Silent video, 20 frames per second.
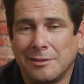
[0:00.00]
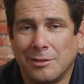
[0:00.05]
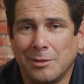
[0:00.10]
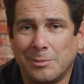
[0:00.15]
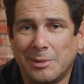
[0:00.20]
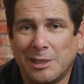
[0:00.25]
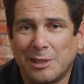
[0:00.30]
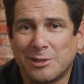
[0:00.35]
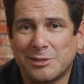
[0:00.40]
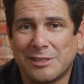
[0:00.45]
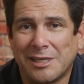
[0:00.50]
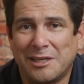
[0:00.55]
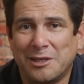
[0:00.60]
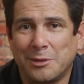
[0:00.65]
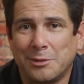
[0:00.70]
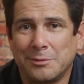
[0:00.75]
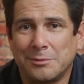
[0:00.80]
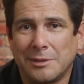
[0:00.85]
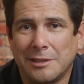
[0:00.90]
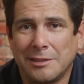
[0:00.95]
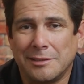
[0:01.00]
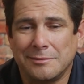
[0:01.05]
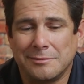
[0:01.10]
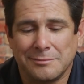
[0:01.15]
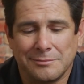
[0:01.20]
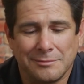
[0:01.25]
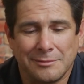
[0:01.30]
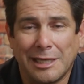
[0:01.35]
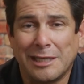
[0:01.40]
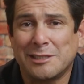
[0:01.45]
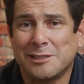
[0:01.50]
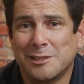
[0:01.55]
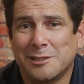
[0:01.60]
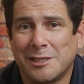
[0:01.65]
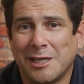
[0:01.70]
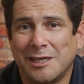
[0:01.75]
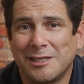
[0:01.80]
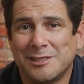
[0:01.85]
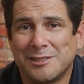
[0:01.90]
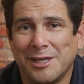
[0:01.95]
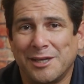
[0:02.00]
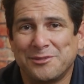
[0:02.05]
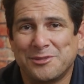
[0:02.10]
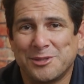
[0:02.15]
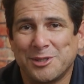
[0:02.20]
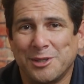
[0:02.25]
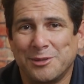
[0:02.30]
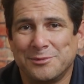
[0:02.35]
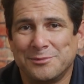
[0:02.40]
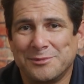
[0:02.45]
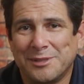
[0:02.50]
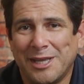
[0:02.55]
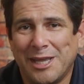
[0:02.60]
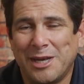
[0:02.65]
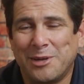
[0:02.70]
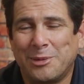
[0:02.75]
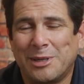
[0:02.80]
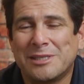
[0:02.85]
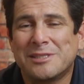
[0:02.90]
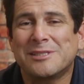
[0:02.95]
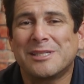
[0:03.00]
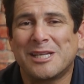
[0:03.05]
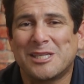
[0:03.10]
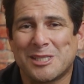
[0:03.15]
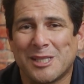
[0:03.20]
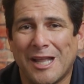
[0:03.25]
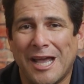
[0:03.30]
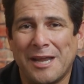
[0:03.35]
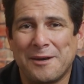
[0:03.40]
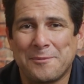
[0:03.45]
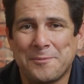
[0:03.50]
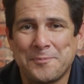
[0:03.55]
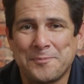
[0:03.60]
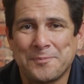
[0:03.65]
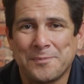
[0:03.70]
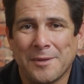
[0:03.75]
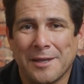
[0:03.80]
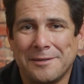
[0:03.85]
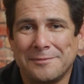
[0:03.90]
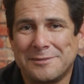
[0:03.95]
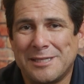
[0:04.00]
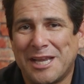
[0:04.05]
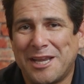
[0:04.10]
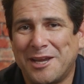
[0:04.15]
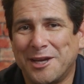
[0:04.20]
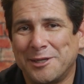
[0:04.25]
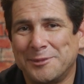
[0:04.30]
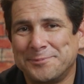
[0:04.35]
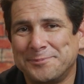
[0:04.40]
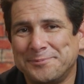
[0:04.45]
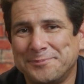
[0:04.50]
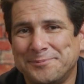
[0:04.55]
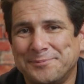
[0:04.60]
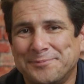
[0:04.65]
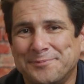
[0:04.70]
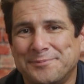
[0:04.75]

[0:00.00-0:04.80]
Nobody else I know likes this kind of stuff. So anyways, thanks a lot. Take care.